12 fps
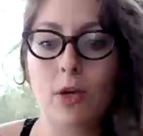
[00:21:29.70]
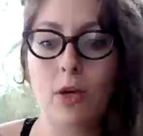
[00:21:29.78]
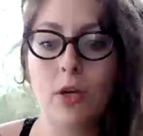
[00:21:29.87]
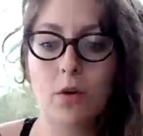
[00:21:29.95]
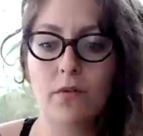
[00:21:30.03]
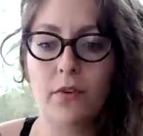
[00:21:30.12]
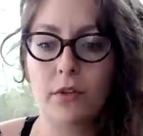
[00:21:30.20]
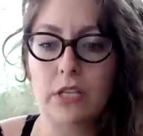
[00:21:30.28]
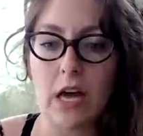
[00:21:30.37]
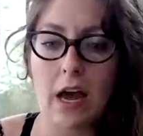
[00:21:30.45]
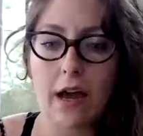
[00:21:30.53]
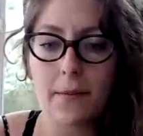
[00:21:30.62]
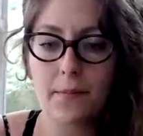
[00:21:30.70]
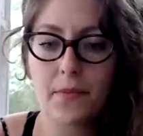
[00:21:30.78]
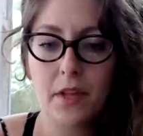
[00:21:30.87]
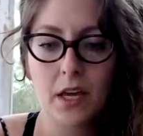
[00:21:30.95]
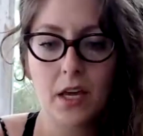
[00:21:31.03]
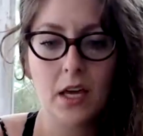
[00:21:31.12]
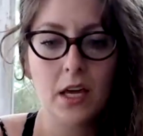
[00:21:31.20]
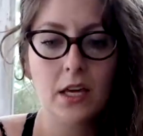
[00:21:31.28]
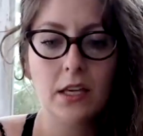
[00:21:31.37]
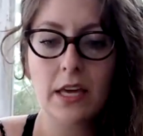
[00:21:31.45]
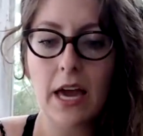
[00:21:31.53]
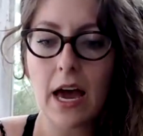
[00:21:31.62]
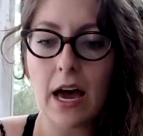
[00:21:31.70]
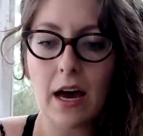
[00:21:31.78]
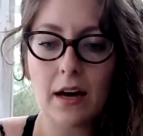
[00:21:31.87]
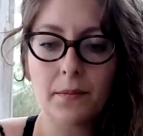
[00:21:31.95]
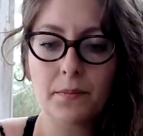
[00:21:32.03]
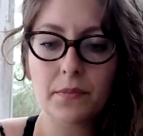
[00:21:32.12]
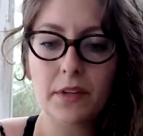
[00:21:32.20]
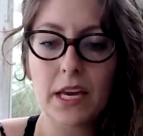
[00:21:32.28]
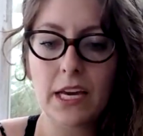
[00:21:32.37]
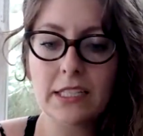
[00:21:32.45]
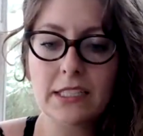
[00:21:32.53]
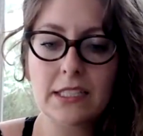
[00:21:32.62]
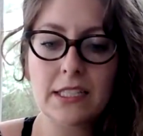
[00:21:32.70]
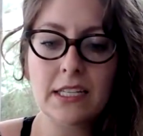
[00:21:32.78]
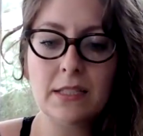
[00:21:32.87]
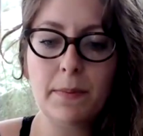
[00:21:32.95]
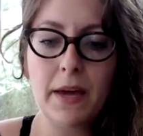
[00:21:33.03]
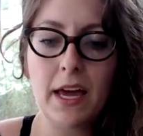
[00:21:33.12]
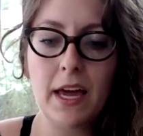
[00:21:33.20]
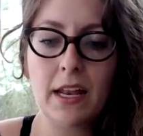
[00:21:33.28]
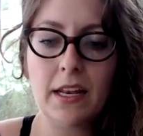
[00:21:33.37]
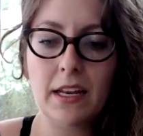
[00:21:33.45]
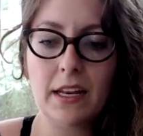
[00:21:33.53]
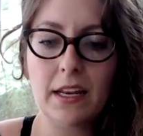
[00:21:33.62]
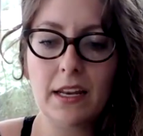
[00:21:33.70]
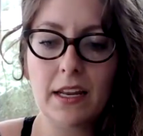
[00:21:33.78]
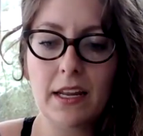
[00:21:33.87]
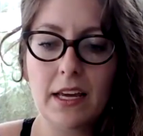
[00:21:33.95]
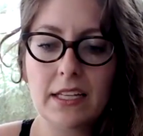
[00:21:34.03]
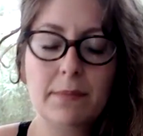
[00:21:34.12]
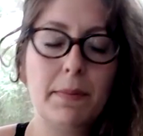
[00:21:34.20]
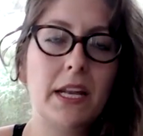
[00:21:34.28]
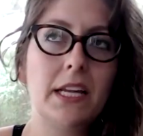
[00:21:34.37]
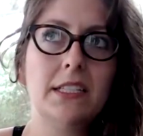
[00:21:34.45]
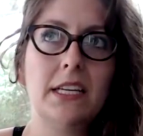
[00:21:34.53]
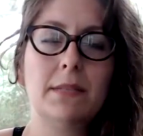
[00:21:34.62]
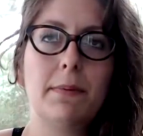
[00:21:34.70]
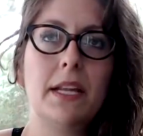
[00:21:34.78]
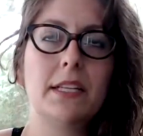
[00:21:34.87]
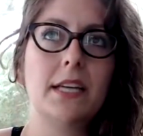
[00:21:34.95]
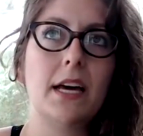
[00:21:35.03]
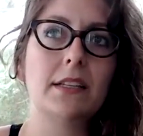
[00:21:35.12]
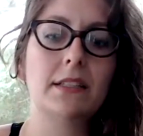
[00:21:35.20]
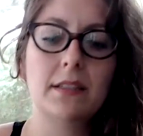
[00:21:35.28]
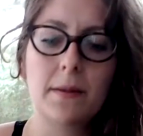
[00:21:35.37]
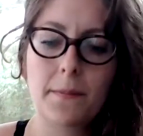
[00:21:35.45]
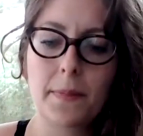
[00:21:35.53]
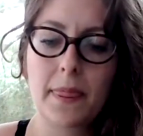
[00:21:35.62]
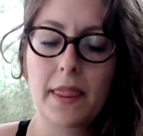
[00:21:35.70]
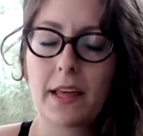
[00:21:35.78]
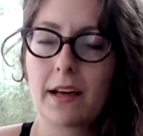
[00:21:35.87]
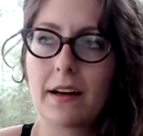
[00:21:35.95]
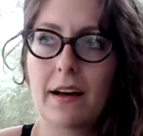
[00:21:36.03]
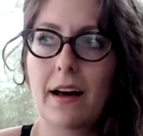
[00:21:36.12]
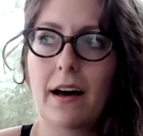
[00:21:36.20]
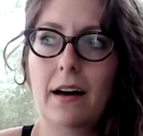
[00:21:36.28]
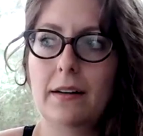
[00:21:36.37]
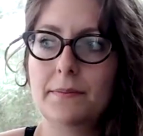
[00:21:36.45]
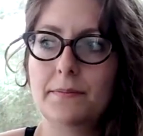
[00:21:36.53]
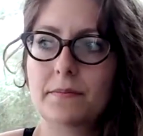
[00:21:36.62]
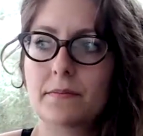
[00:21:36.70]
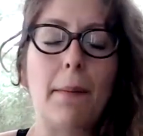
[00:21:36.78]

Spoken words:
do it full time. Yeah, it's been intense. Yeah.